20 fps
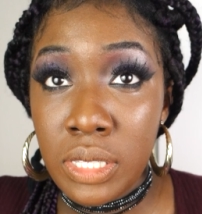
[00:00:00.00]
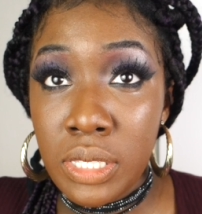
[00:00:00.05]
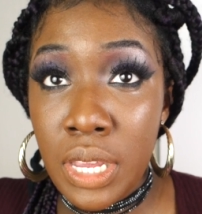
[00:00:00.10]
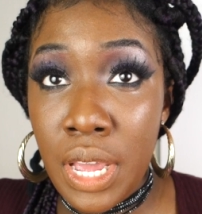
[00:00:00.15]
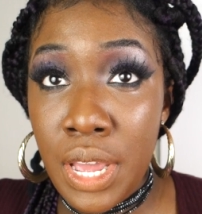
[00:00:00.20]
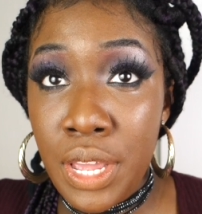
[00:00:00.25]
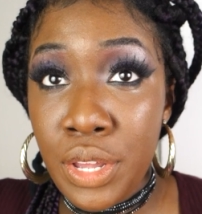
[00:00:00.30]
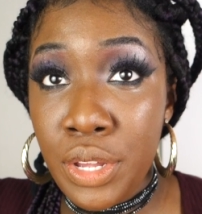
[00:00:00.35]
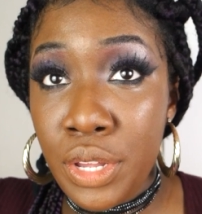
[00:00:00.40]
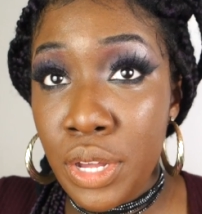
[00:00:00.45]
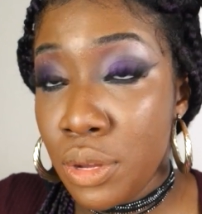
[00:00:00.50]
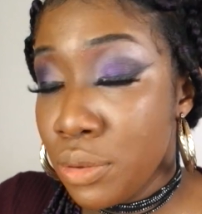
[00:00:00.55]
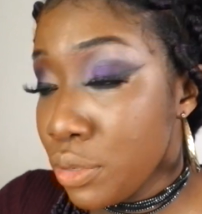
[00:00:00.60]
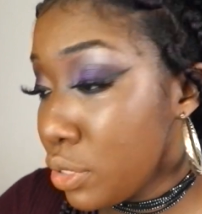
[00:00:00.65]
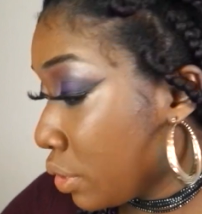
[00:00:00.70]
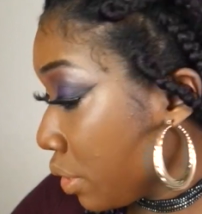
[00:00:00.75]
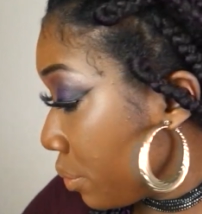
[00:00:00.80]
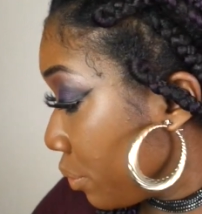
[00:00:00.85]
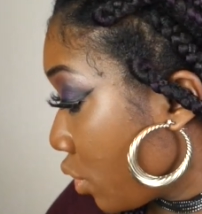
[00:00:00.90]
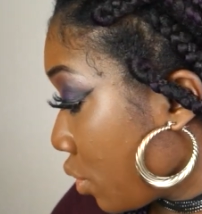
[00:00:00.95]
There you go.
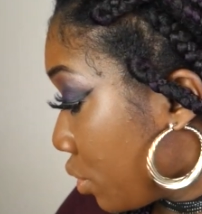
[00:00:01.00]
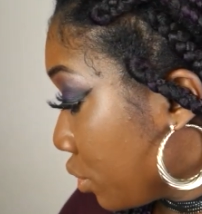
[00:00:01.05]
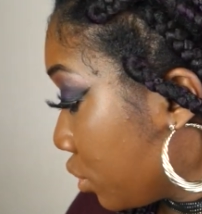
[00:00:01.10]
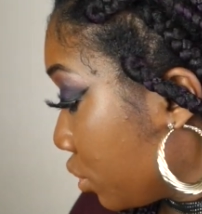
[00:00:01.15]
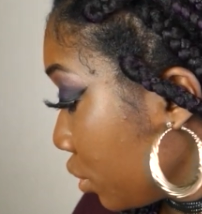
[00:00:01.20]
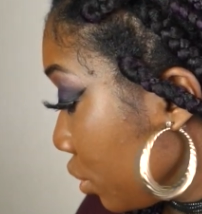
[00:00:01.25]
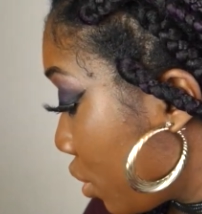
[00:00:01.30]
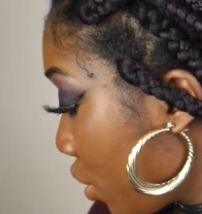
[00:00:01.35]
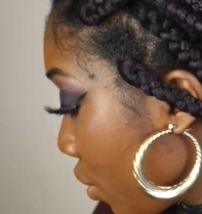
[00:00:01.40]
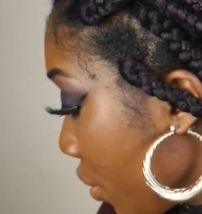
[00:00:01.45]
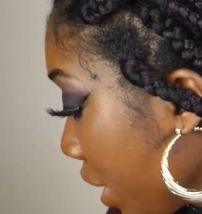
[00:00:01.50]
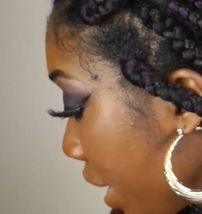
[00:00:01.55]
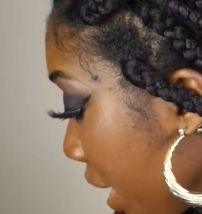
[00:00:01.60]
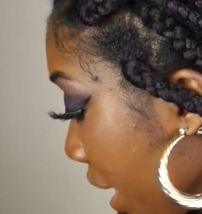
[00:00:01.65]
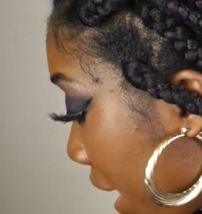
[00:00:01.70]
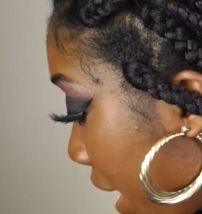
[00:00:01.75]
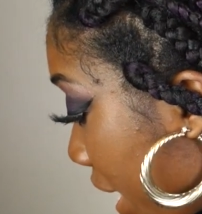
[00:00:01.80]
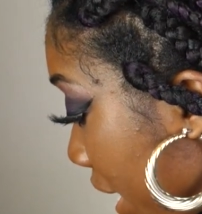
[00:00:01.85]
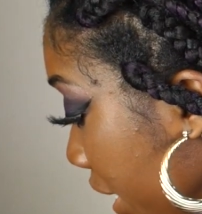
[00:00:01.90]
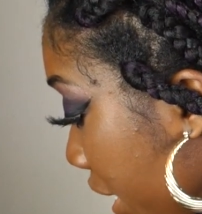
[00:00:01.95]
So I'm going to go
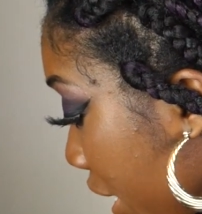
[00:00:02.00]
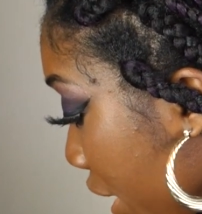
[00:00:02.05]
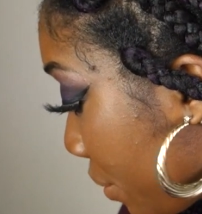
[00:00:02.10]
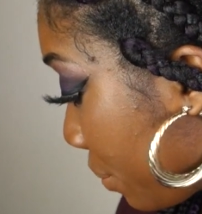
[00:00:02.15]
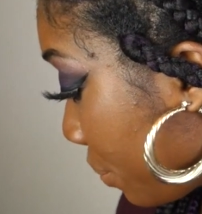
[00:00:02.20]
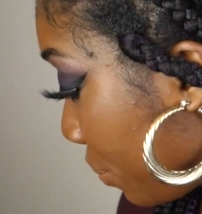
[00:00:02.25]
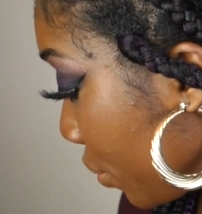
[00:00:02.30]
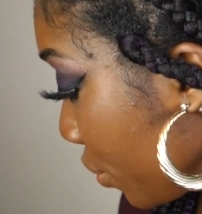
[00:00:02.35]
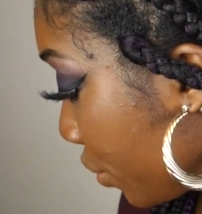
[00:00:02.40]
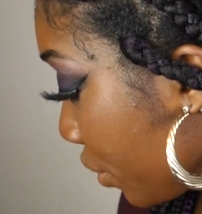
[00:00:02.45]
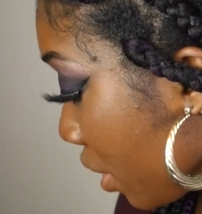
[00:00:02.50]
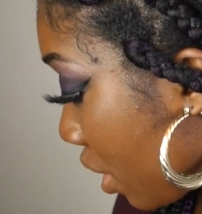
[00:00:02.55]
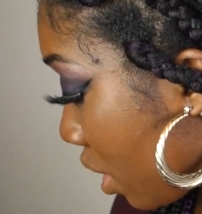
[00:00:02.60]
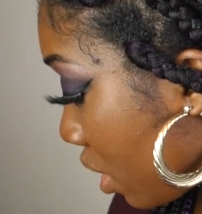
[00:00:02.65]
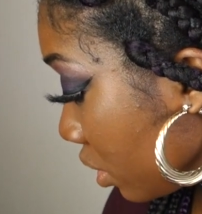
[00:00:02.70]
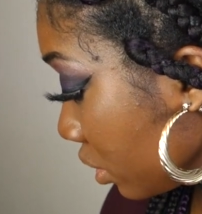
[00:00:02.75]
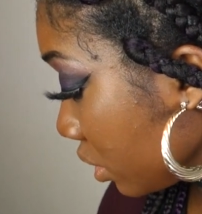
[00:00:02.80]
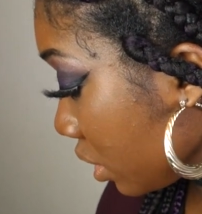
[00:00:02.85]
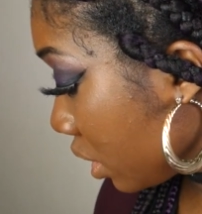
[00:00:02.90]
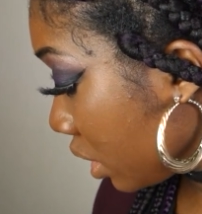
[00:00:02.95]
ahead and put
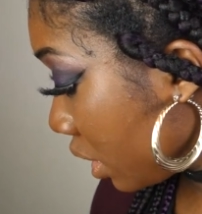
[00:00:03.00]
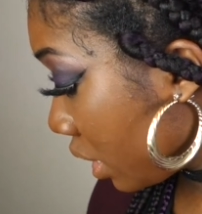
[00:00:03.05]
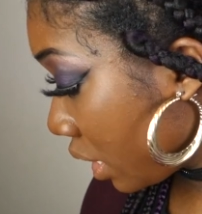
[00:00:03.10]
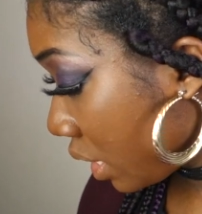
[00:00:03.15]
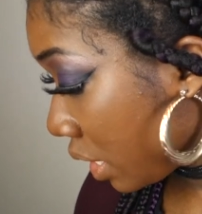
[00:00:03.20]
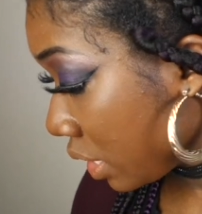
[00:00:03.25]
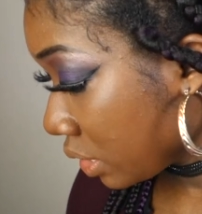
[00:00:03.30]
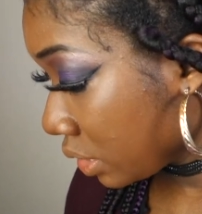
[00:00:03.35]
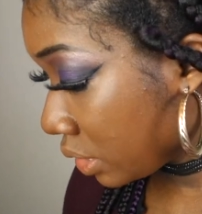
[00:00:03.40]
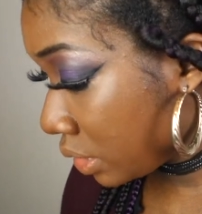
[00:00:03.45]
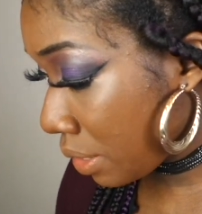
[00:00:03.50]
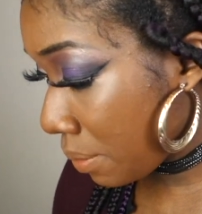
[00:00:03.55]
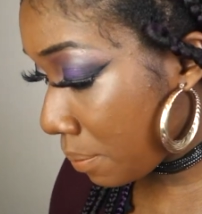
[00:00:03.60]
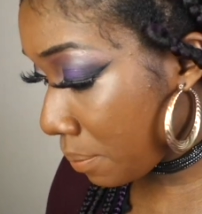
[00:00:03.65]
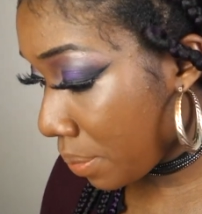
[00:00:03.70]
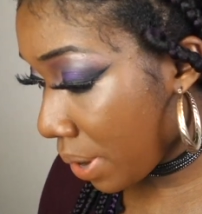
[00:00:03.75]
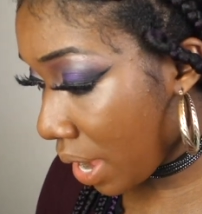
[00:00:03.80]
on some